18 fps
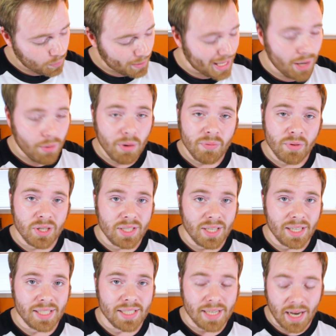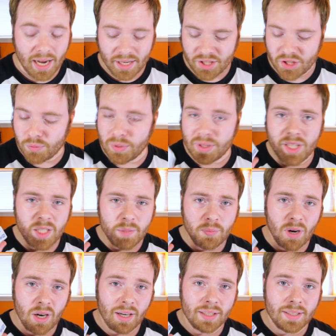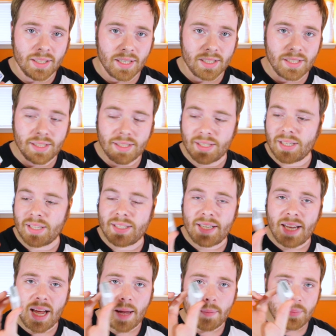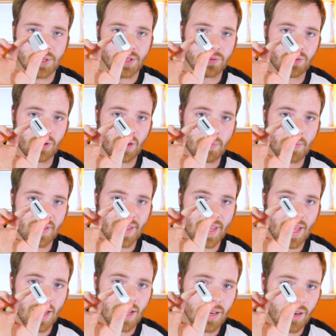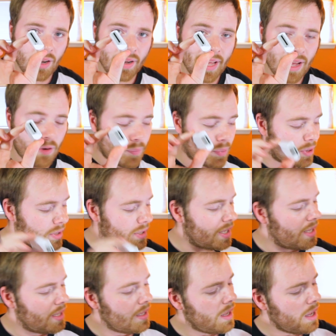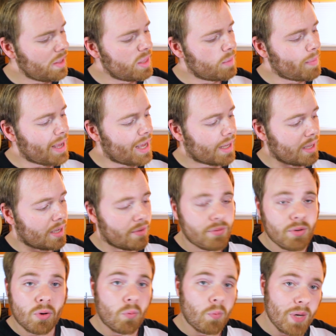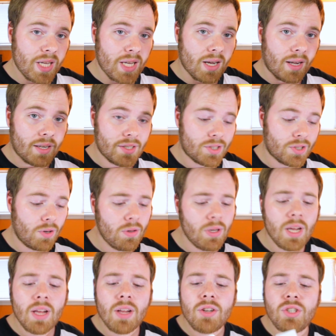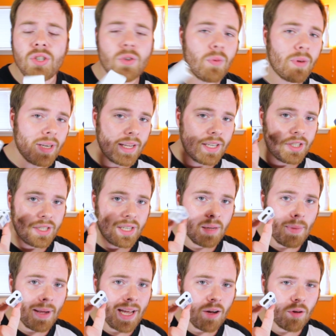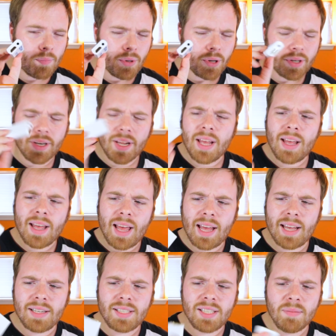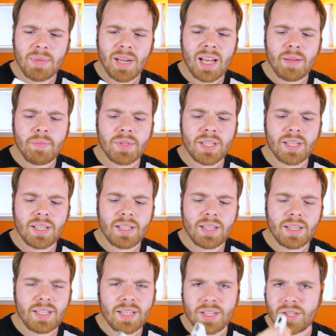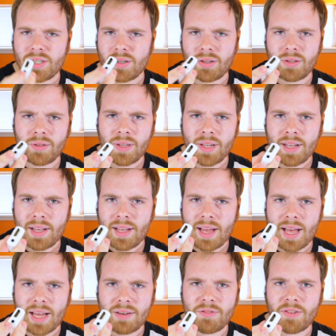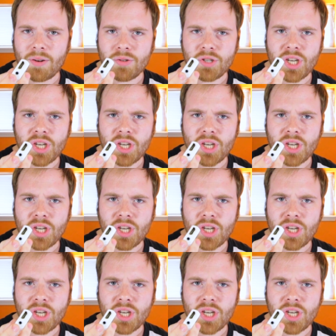Wii, however, does not. So what this product does is it adapts from the analog output on the back of your Wii console to an HDMI output, and sometimes an additional headphone